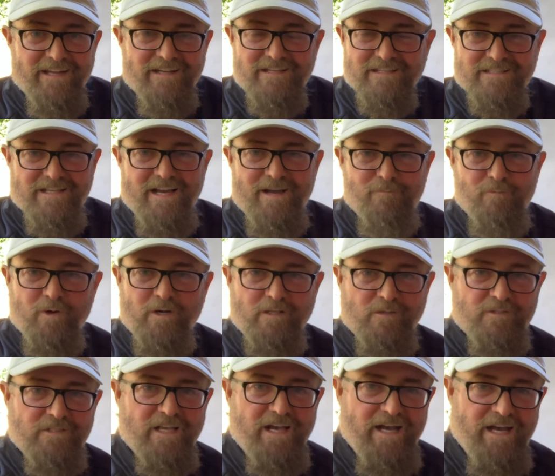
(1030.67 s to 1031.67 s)
because I'm one of
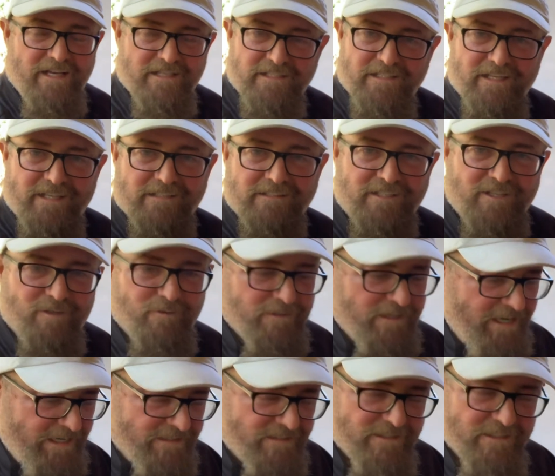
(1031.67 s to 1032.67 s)
those guys that,
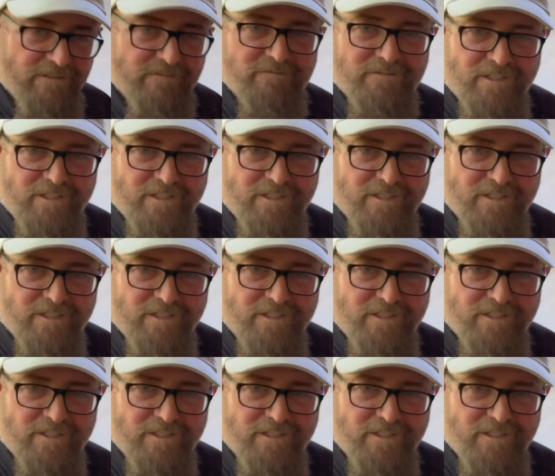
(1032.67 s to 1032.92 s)
likes it,